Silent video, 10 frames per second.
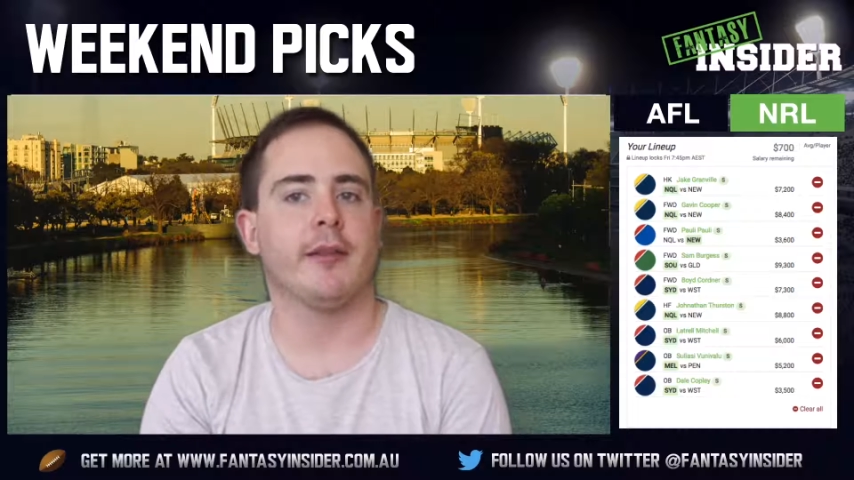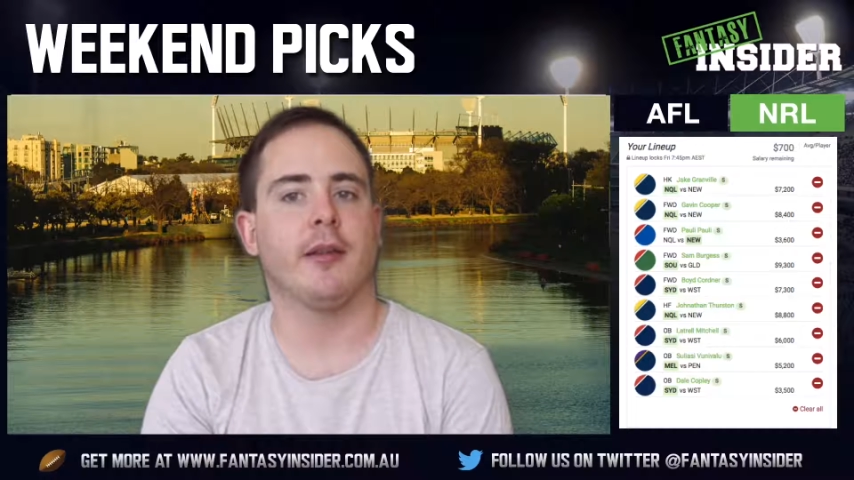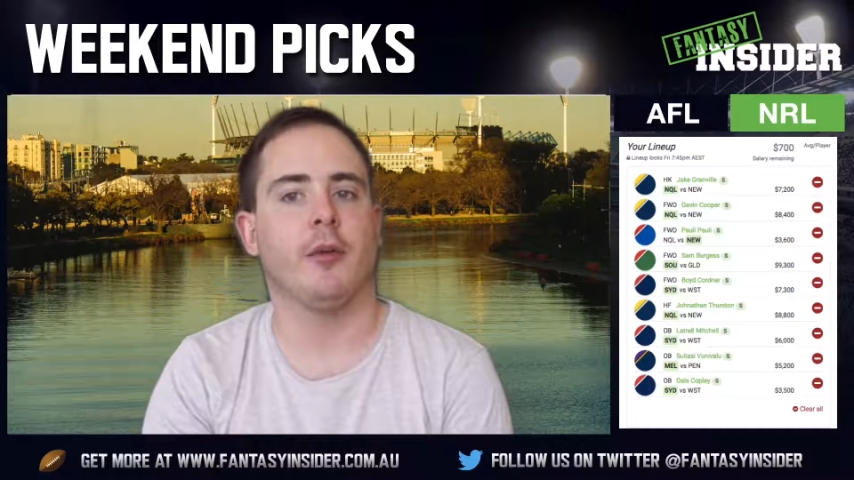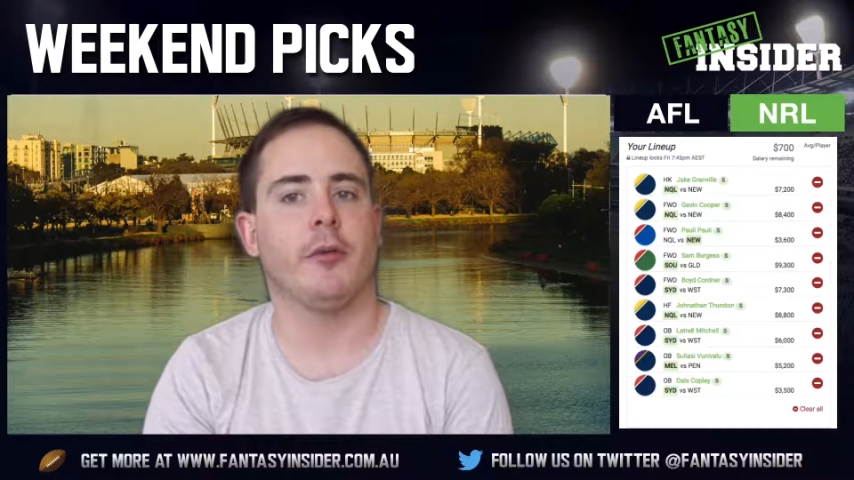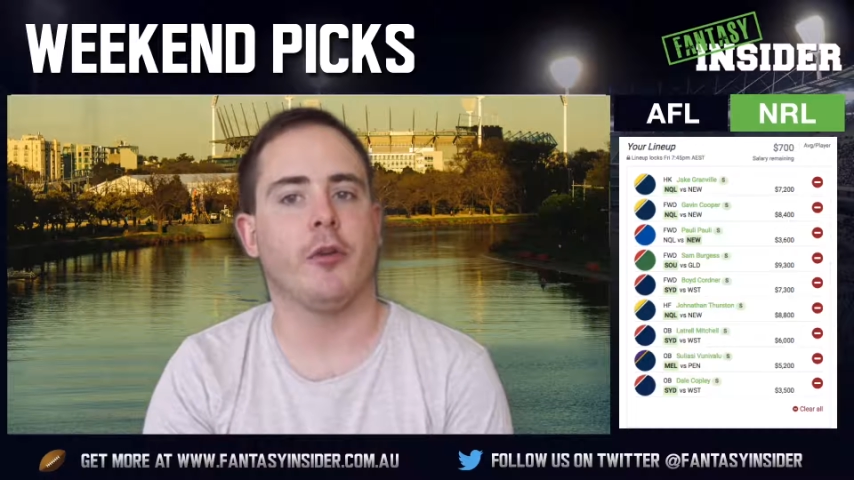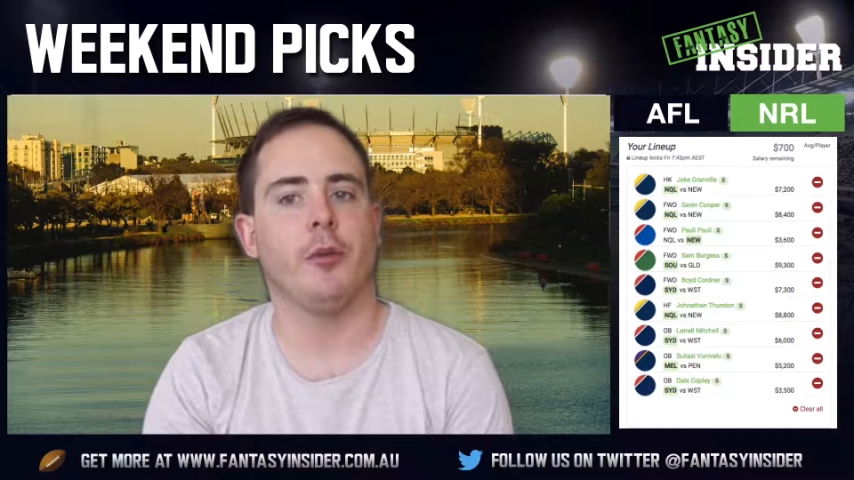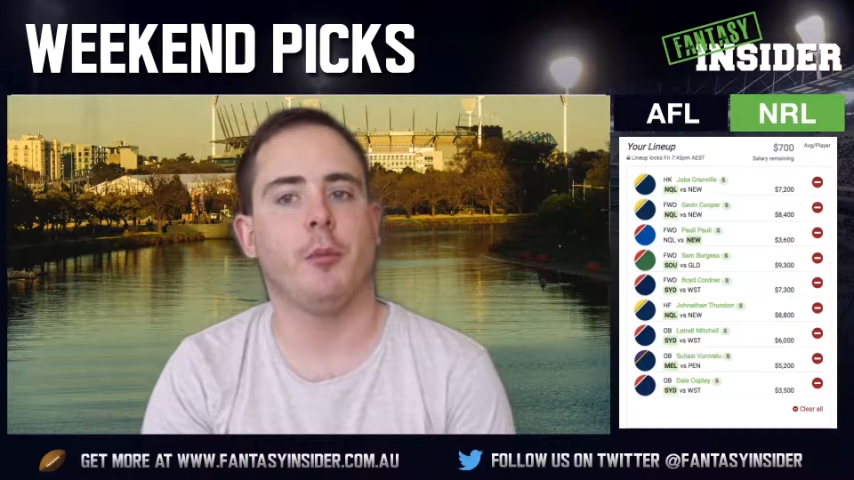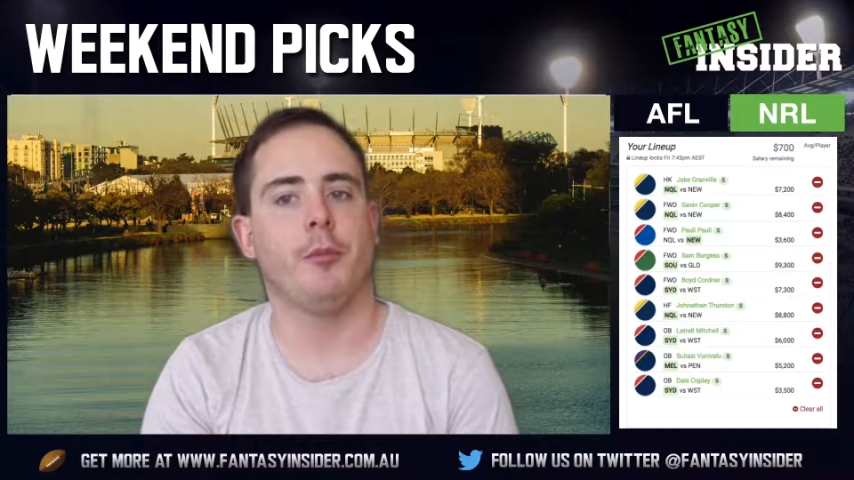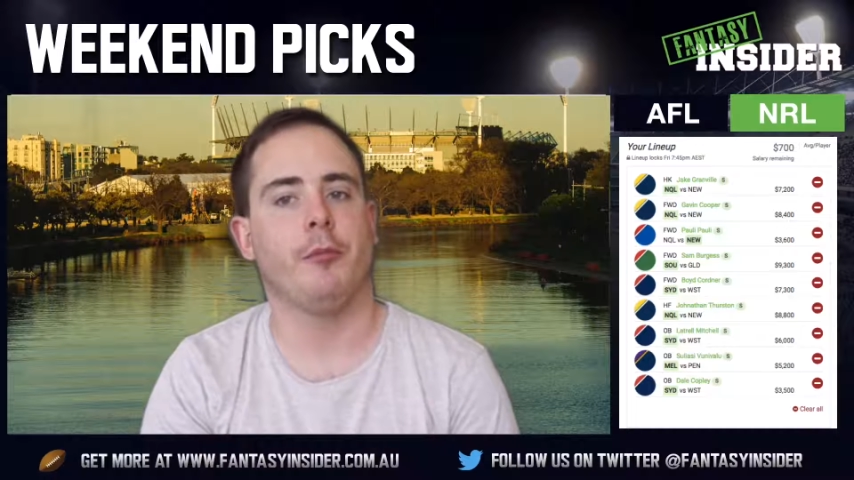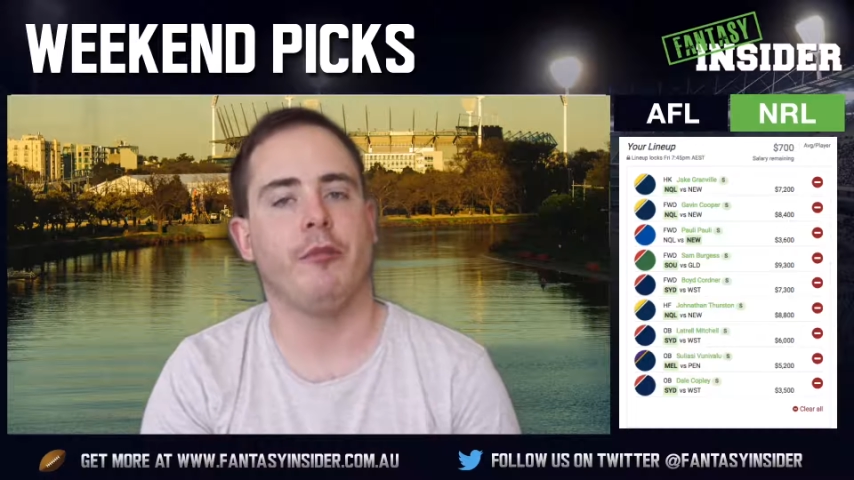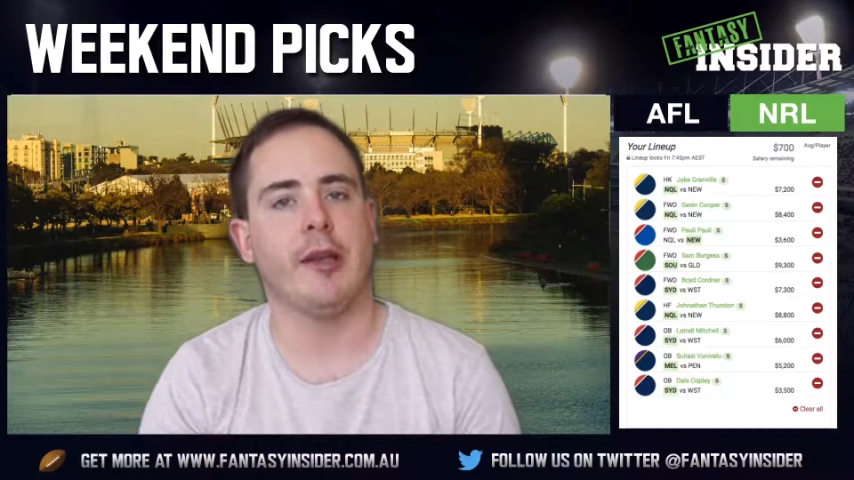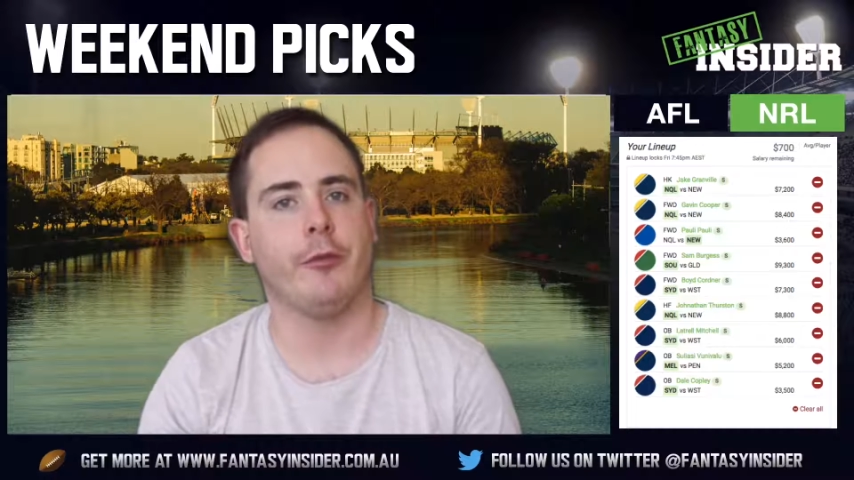so we've gone really